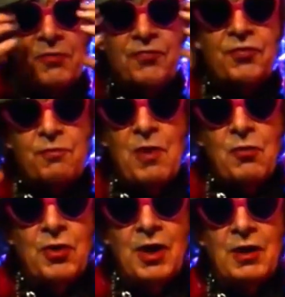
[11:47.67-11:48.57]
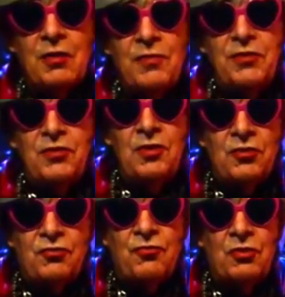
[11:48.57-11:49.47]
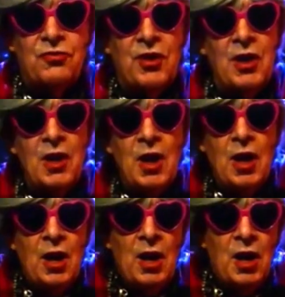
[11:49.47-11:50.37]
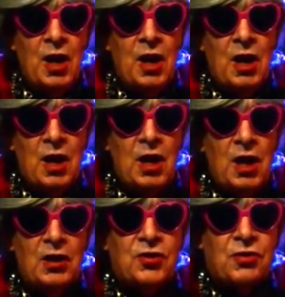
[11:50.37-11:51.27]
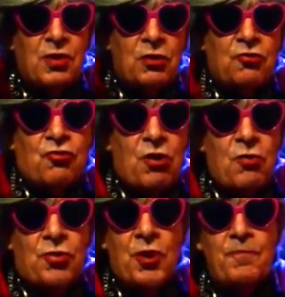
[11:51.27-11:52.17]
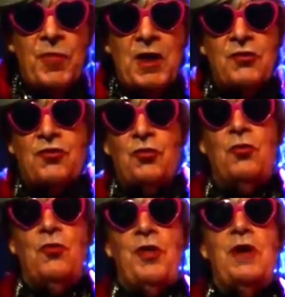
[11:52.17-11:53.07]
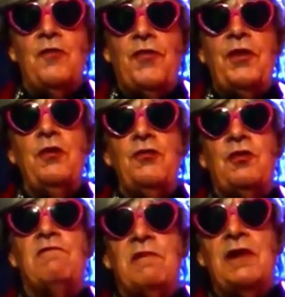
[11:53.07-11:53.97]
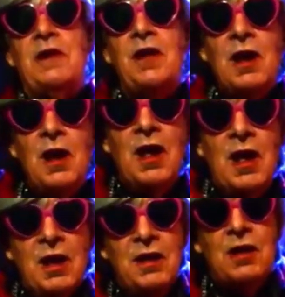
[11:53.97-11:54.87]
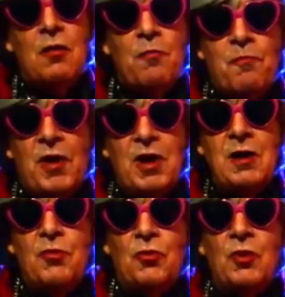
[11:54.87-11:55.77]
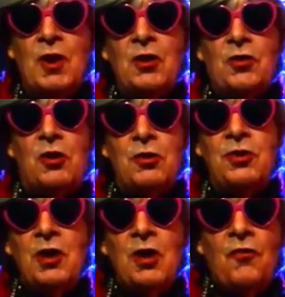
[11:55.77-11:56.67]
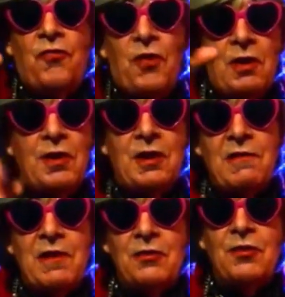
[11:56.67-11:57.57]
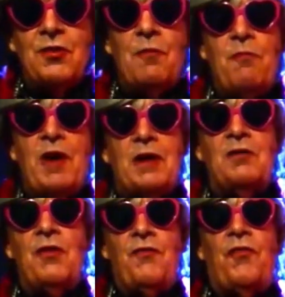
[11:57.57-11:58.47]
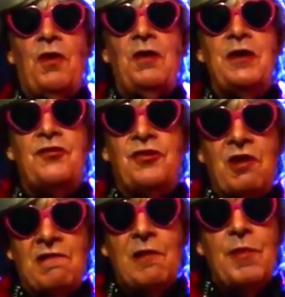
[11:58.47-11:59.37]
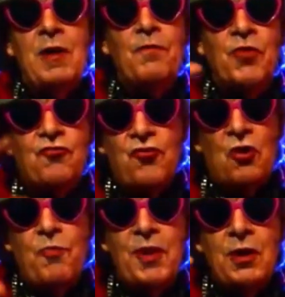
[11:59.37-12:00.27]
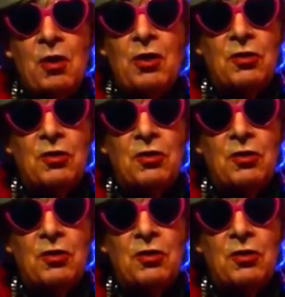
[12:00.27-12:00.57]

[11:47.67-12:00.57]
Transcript: smoke out of his nostrils. It's the truth. It's all there for you to read in the Bible. God flying around on the back of a flying cherub, dropping hot